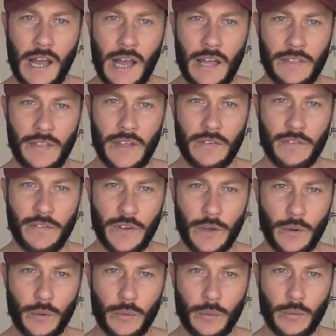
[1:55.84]
and they
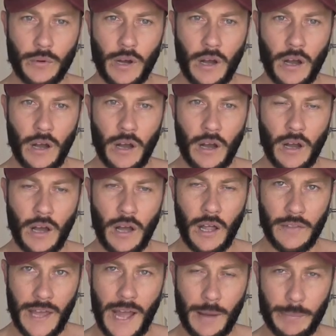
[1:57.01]
feel
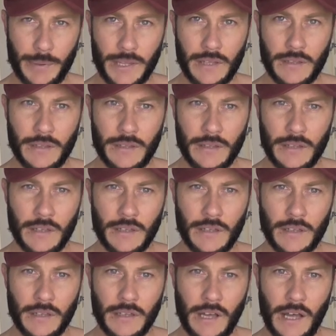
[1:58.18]
unhappy
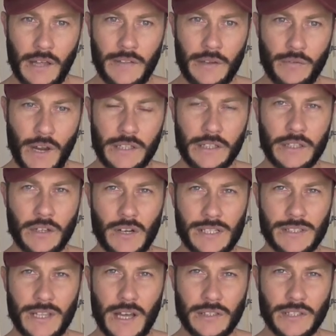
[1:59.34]
and they
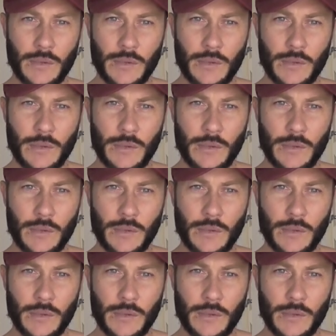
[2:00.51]
recognize that.